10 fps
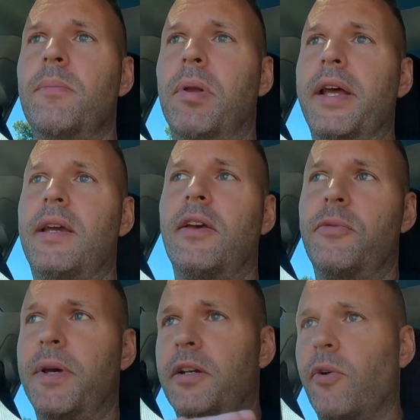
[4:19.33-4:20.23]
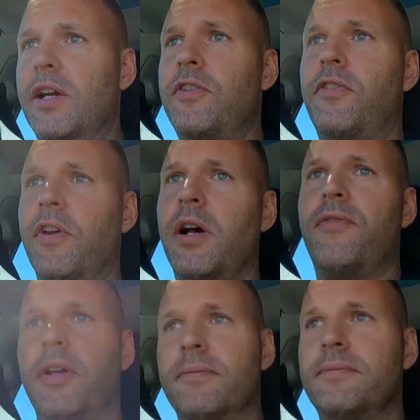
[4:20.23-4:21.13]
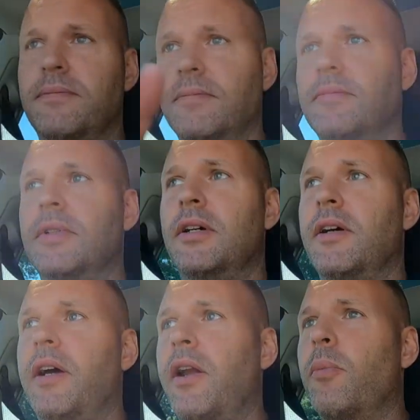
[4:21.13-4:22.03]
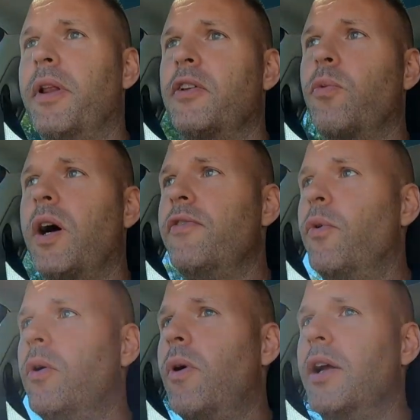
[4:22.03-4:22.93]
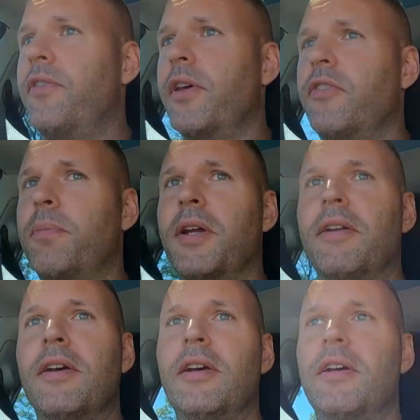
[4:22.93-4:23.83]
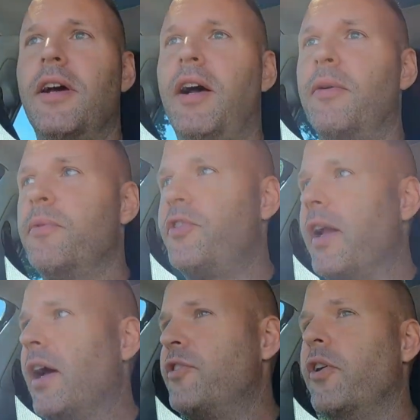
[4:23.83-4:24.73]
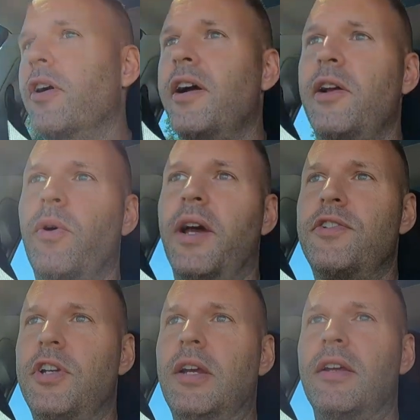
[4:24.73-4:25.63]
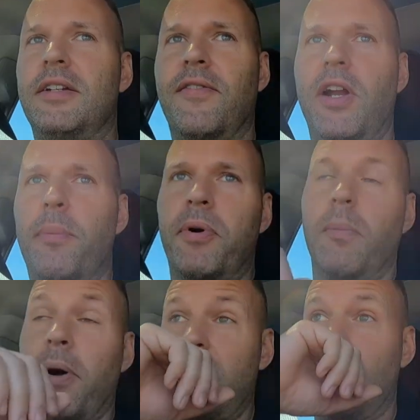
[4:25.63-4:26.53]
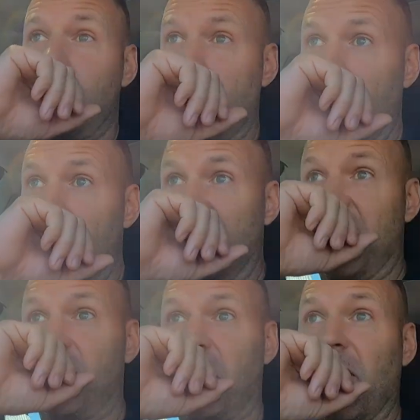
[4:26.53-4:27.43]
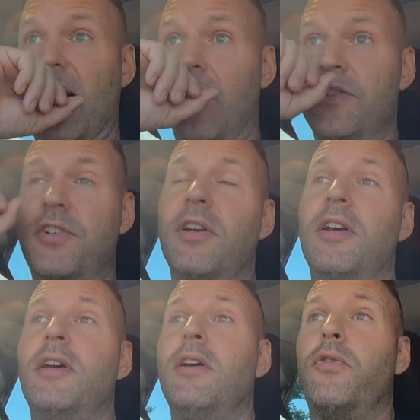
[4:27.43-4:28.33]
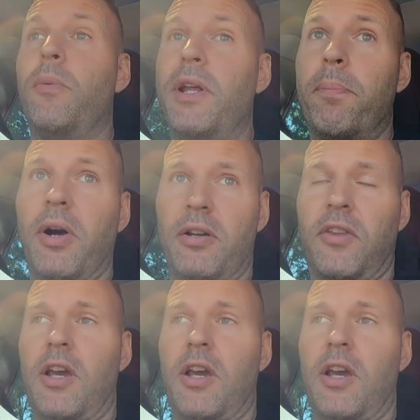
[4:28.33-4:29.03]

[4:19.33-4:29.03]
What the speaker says: Blake has been gracious enough, and I know Blake's wife won't watch this, but shout out to her anyway. She had given up her parking spot in Blake's garage for me to park the